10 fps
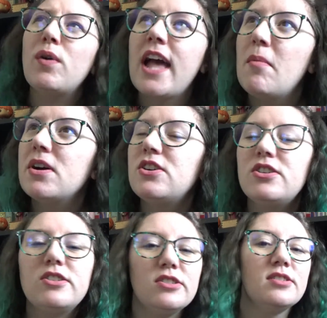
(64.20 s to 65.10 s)

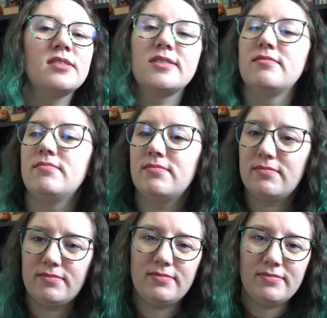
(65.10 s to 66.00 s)
chemicals,
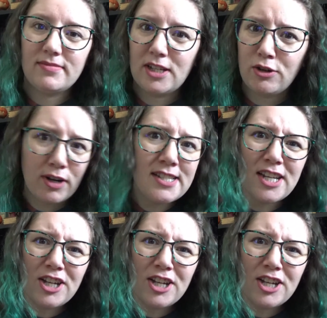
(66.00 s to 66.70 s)
crazy